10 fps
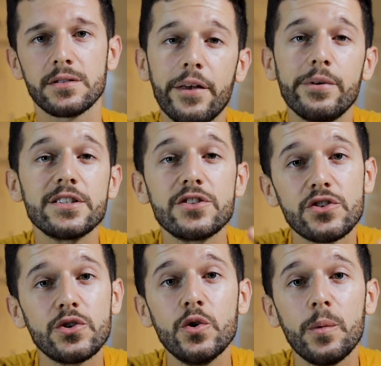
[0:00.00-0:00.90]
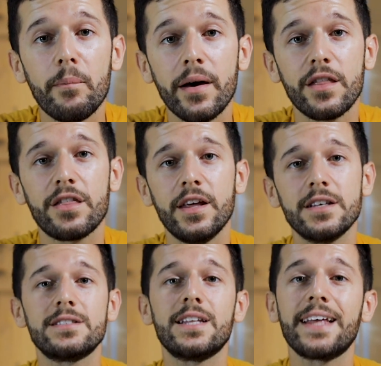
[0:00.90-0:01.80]
There is two main
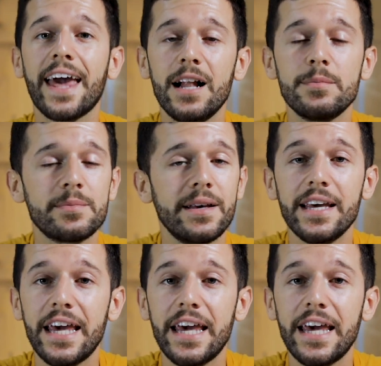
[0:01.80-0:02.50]
things that helps me